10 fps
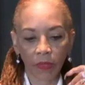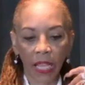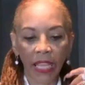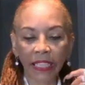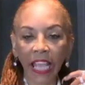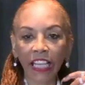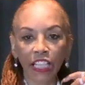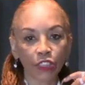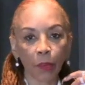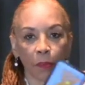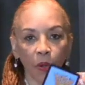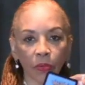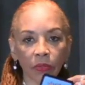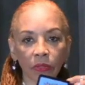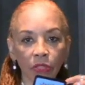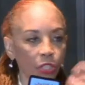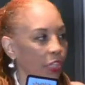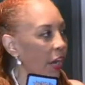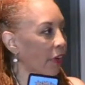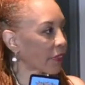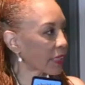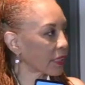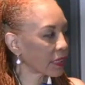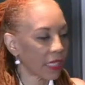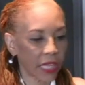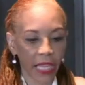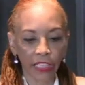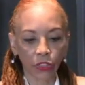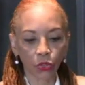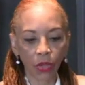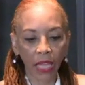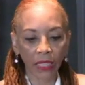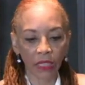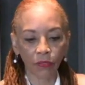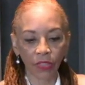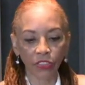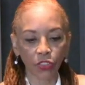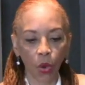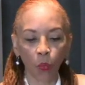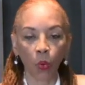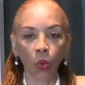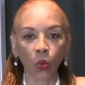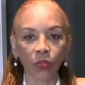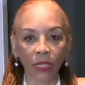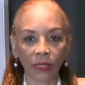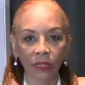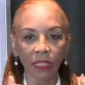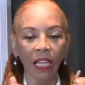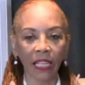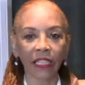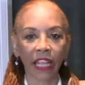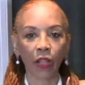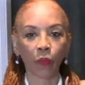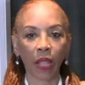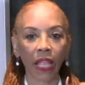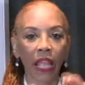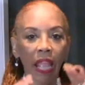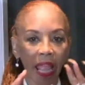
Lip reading: And yet it's a burden to carry and to try to convince a world that's stuck in their way,